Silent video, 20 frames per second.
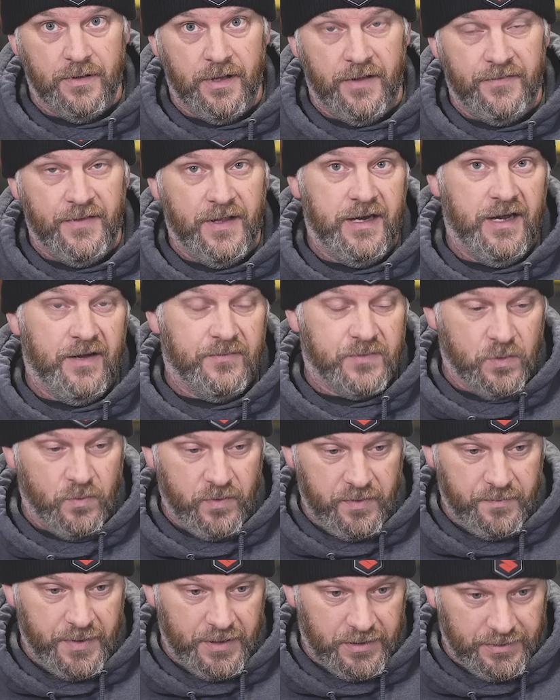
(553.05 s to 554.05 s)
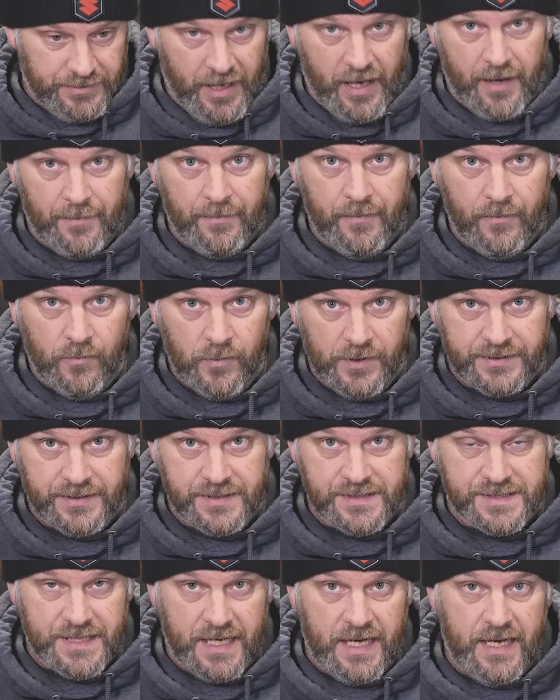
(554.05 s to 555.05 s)
And then after we build up with
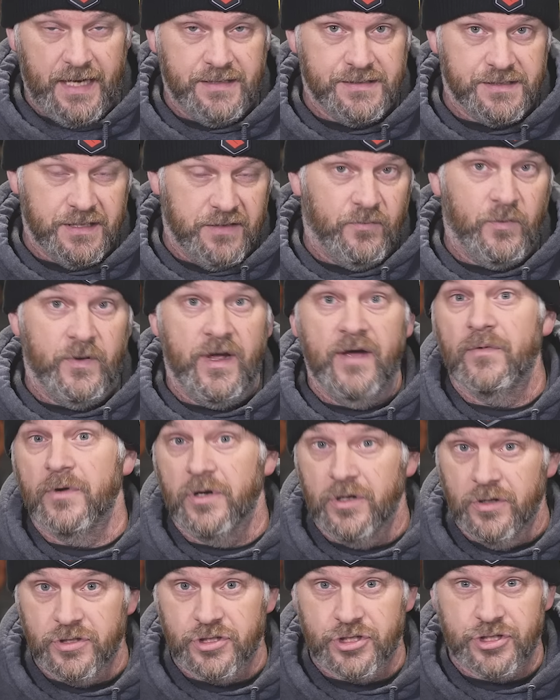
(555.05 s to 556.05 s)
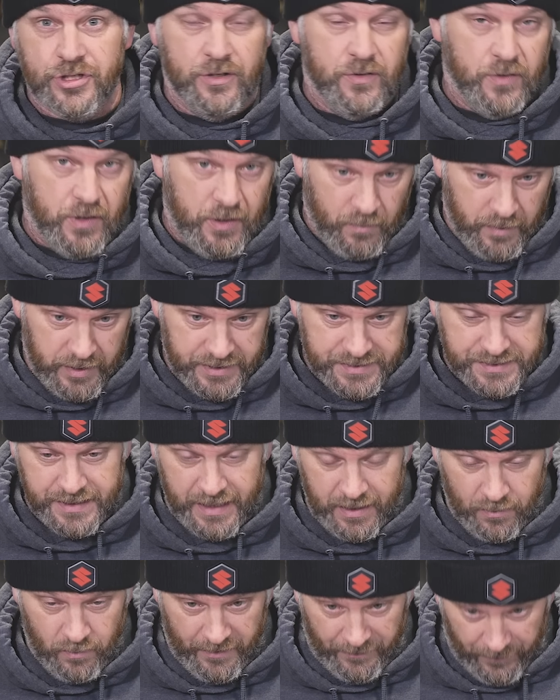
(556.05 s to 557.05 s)
designs, and if we have a good shirt and we
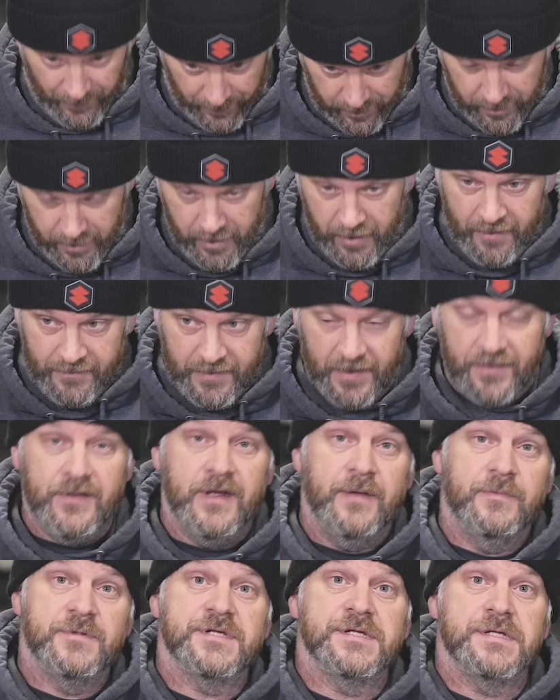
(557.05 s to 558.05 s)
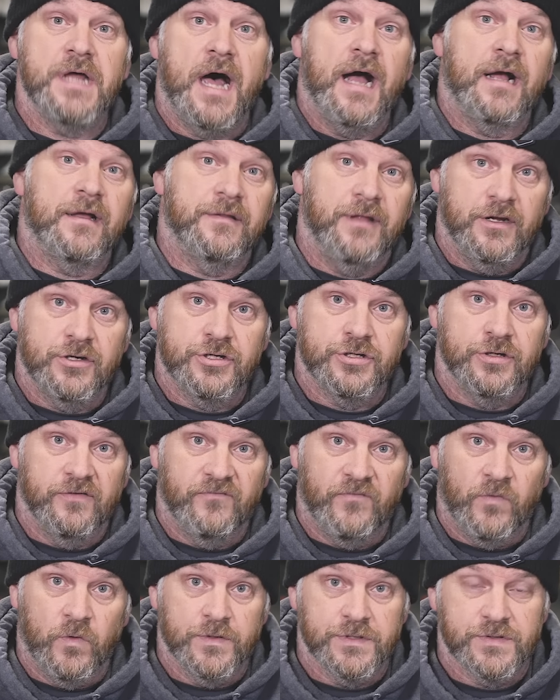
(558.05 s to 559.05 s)
stay with it, then they've stocked that
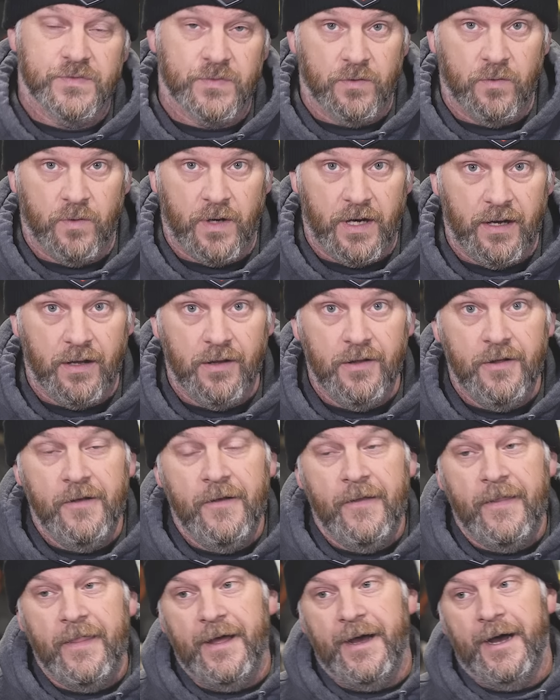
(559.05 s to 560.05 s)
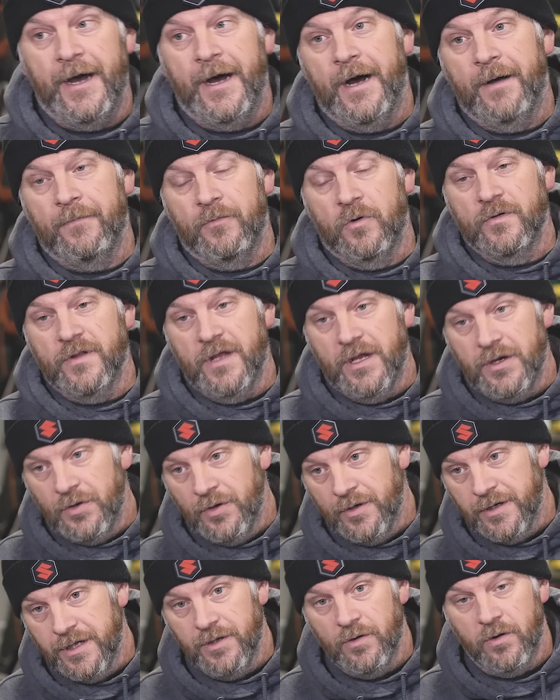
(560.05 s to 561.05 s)
shirt for us for a while, um, or that
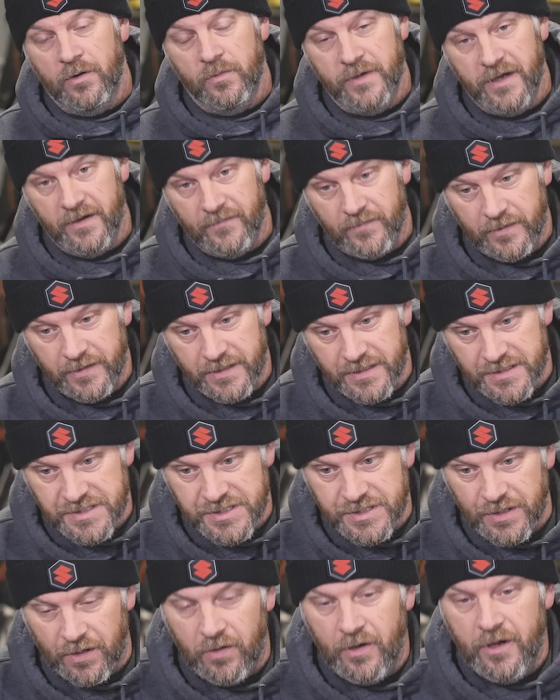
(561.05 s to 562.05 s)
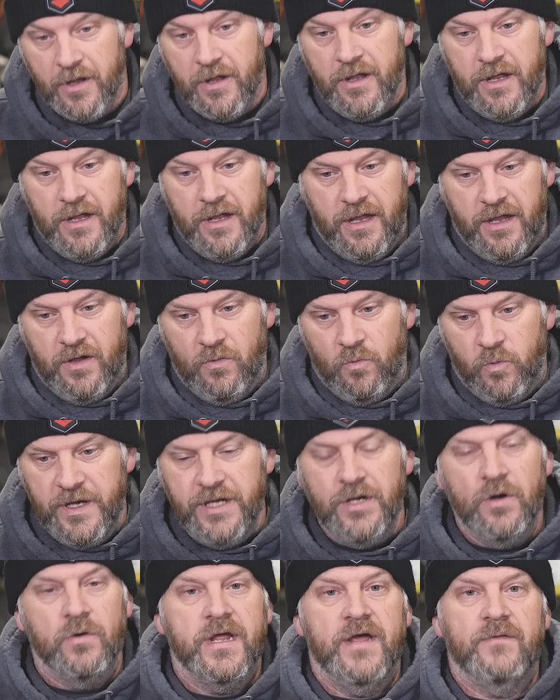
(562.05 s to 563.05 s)
hoodie or whatever it is. So
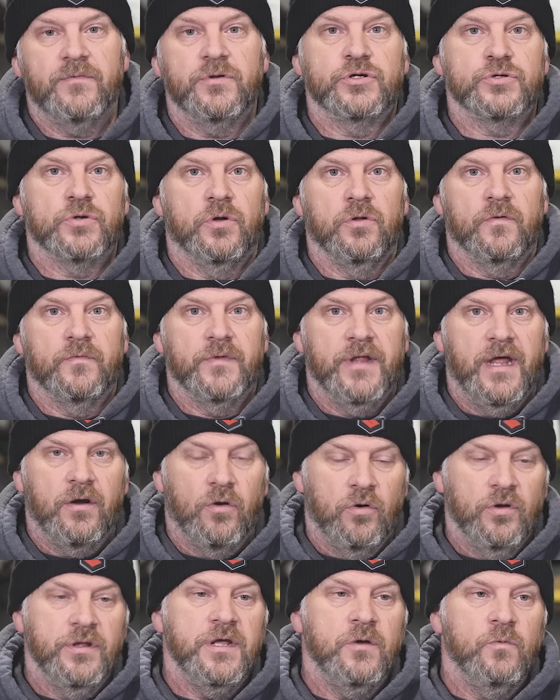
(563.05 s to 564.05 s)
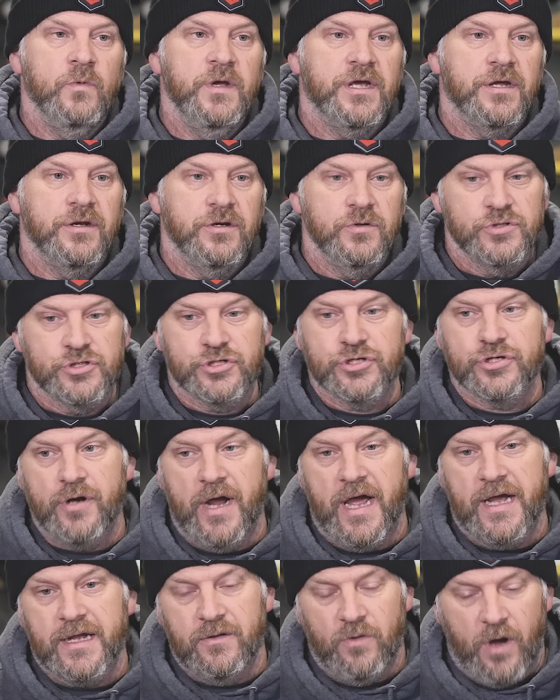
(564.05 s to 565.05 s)
we don't have control over that. Only thing we can do is
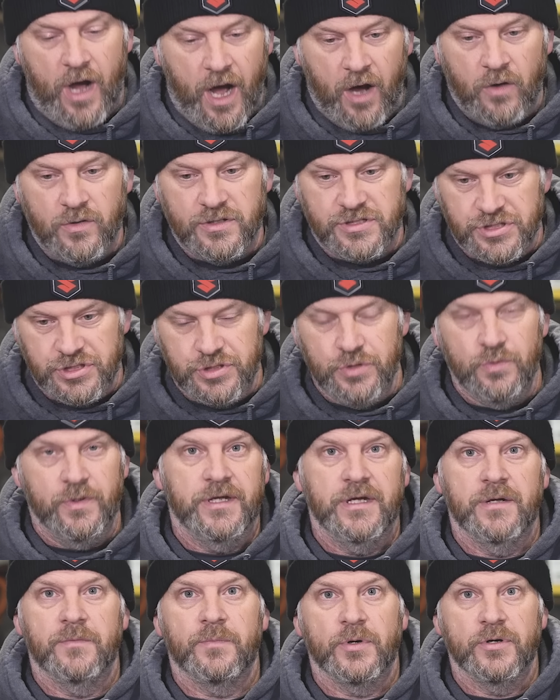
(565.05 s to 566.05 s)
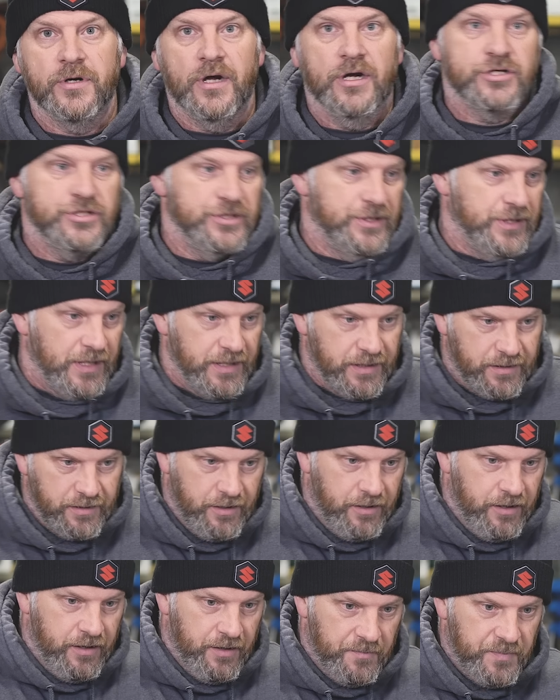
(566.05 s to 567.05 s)
track how it's doing in production, like
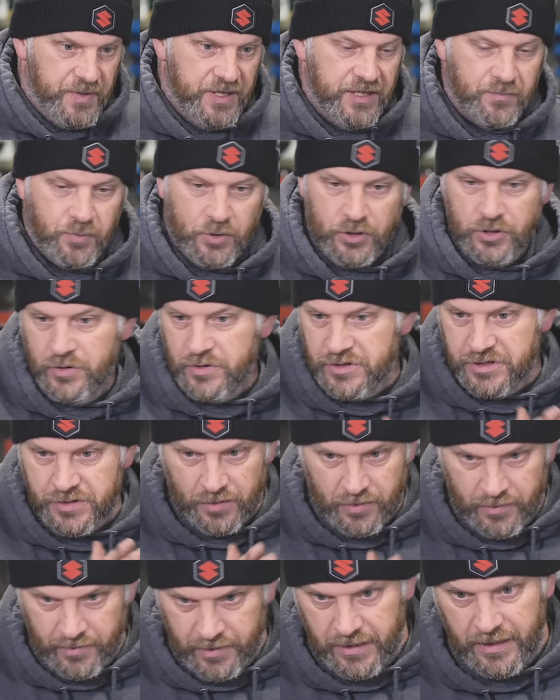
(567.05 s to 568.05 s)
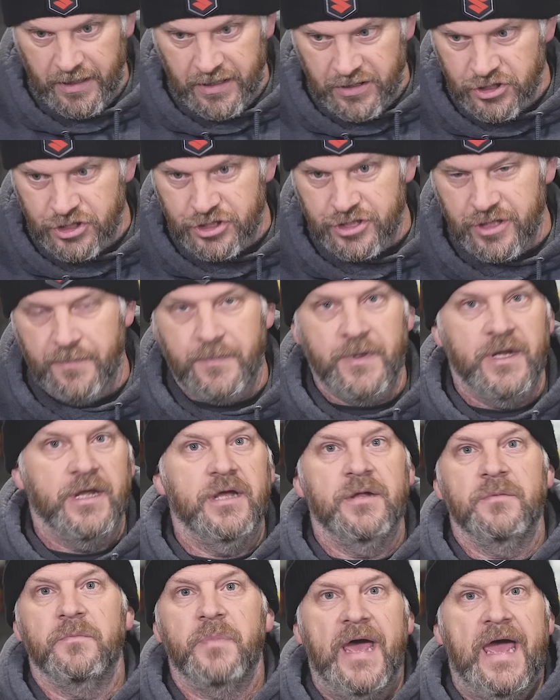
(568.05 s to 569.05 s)
being produced or in shipping,
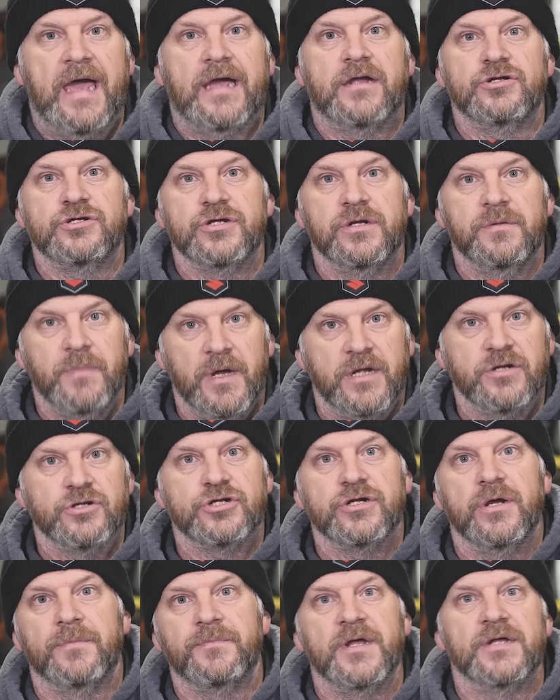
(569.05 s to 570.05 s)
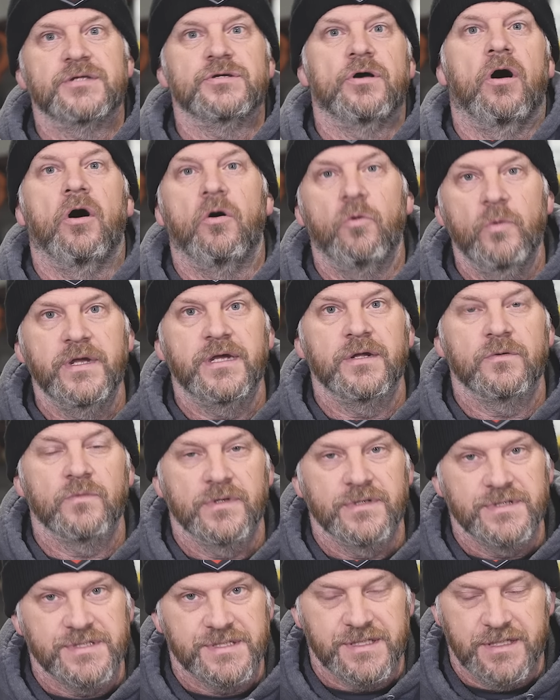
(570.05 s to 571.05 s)
in packaging, been shipped. That's all we can
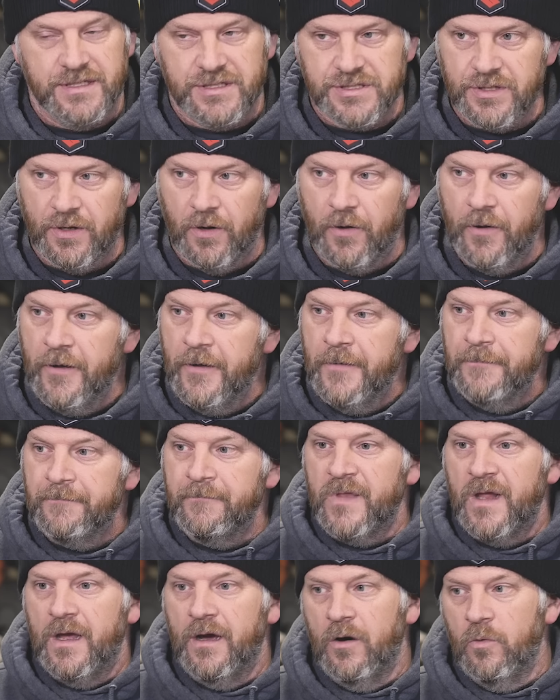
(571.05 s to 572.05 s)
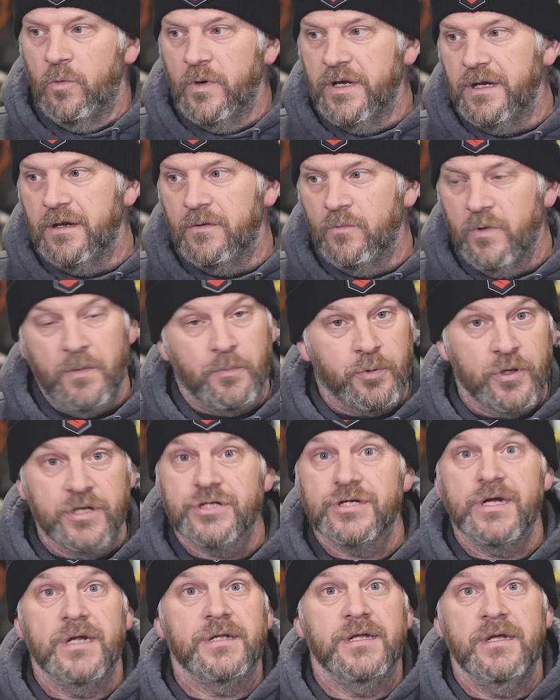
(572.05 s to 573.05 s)
really see. So uh, we, we
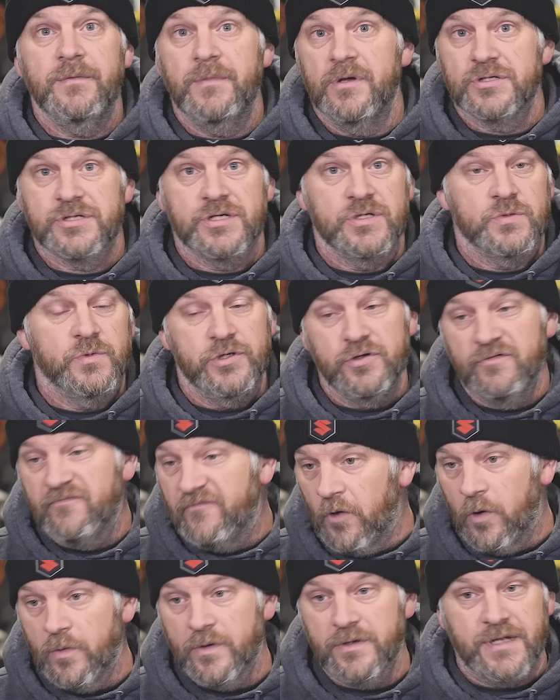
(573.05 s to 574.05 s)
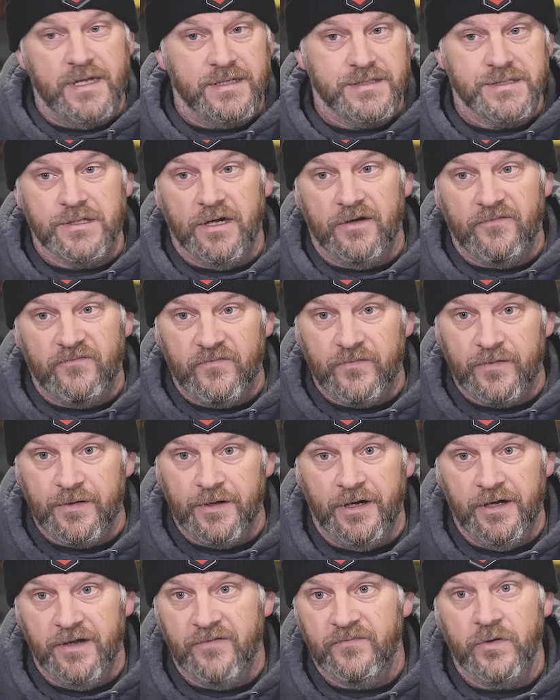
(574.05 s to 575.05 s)
appreciate the emails because we do forward that stuff.
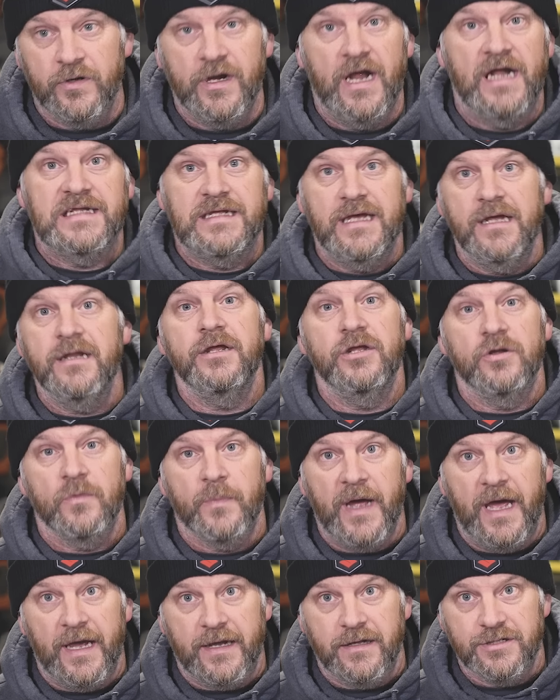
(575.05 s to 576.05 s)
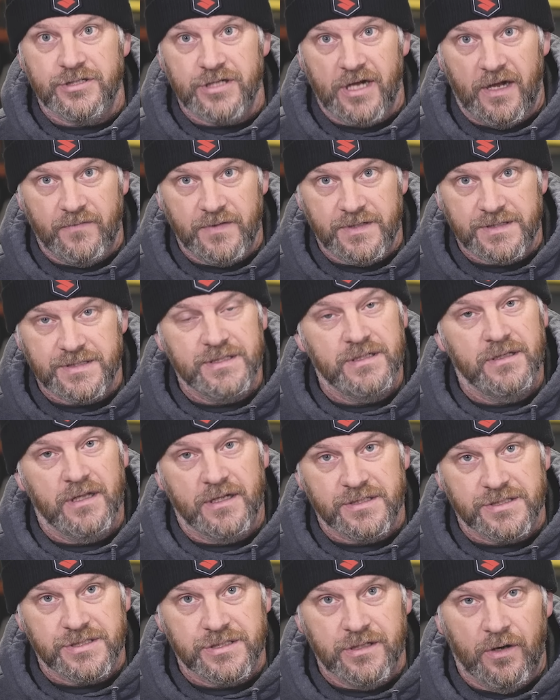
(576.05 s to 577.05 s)
Uh, if you're not getting your package, obviously,
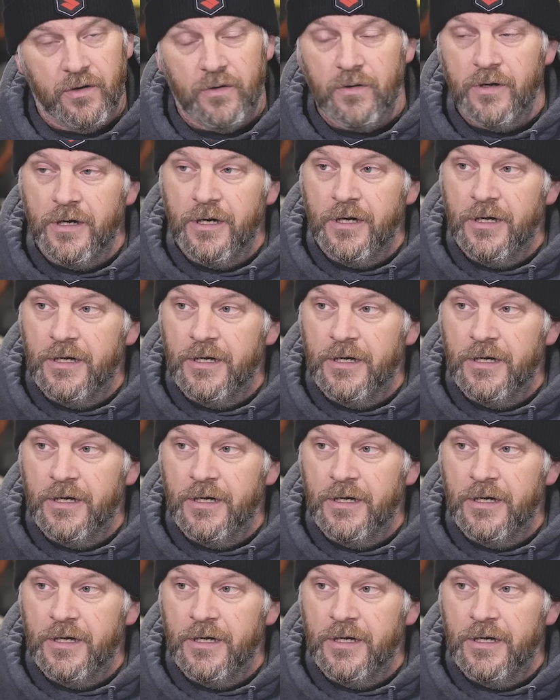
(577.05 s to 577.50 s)
let us know.